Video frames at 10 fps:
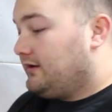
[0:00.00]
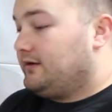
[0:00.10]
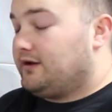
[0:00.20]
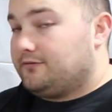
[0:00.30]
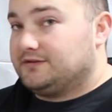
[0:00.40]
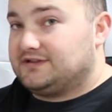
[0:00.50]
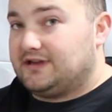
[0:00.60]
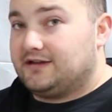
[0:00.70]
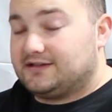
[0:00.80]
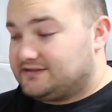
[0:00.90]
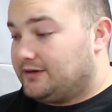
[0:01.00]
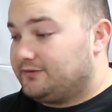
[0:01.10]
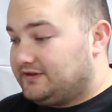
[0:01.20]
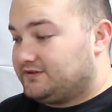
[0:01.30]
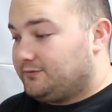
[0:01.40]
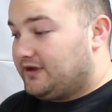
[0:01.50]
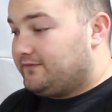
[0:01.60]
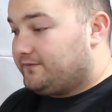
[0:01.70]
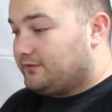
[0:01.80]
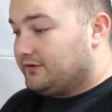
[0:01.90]
Now once again, it's not what these are
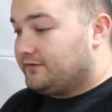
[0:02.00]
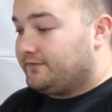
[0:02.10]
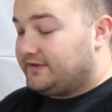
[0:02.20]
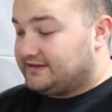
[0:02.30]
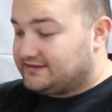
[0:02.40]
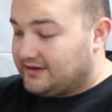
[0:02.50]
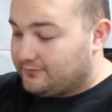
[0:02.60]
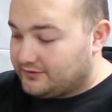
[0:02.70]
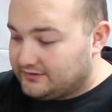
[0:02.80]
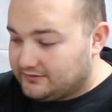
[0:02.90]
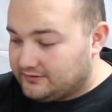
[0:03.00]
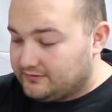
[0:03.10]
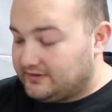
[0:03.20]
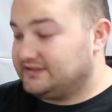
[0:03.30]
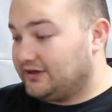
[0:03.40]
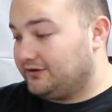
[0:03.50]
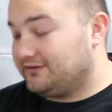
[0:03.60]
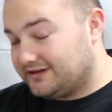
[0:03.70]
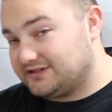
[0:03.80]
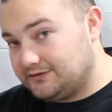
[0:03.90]
made for, it's not what they tell
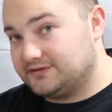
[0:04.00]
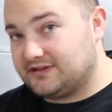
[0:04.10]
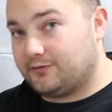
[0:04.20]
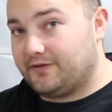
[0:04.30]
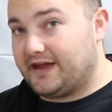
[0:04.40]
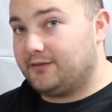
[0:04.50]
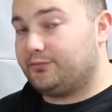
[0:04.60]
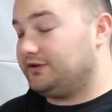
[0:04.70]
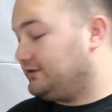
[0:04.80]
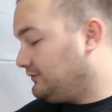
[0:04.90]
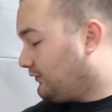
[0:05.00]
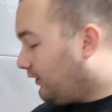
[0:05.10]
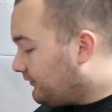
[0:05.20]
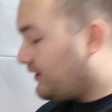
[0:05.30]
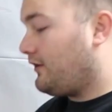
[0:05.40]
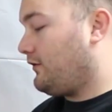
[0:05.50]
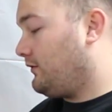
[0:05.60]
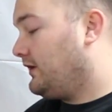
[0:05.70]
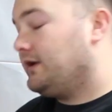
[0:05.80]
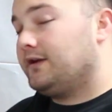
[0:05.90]
you not to use them on that, but you all
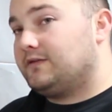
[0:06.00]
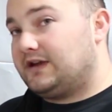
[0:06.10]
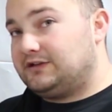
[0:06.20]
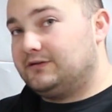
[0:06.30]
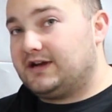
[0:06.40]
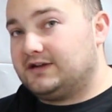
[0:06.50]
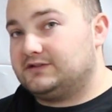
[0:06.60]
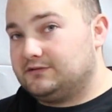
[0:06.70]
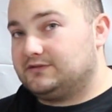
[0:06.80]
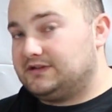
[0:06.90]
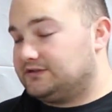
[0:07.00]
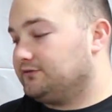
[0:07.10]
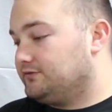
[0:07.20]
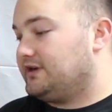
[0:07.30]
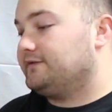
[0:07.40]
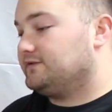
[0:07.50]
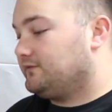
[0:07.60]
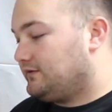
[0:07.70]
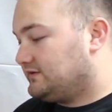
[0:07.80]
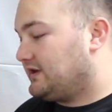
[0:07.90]
know that you guys use these screwdrivers
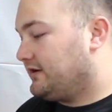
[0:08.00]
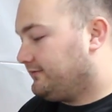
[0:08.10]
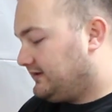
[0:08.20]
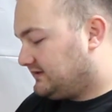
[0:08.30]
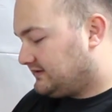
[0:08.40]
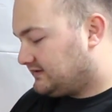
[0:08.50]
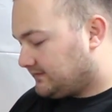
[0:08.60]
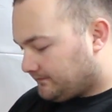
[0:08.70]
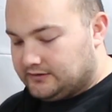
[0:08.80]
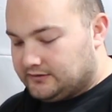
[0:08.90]
for those kind of reasons.